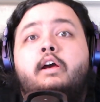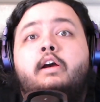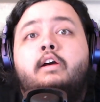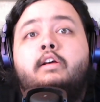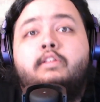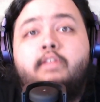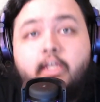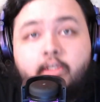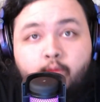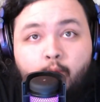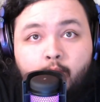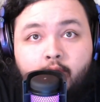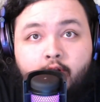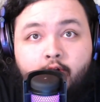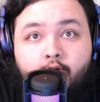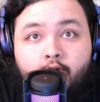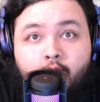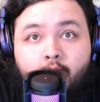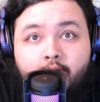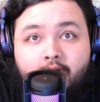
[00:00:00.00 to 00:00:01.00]
So that's what we're here
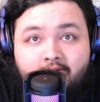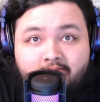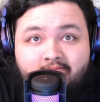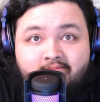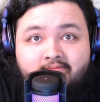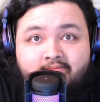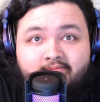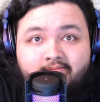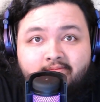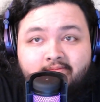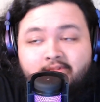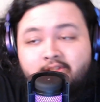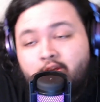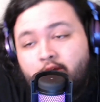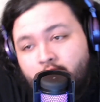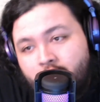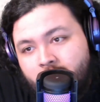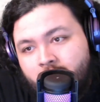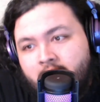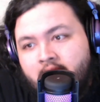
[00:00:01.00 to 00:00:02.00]
doing.
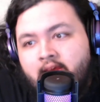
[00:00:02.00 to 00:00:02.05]
So,